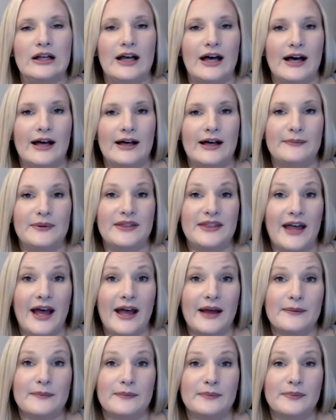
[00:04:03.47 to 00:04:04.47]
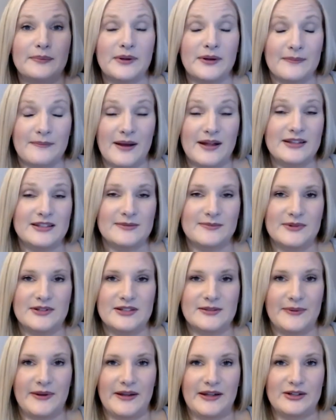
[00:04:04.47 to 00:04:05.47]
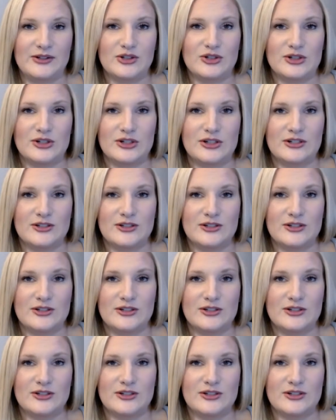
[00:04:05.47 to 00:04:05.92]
But that commencement speech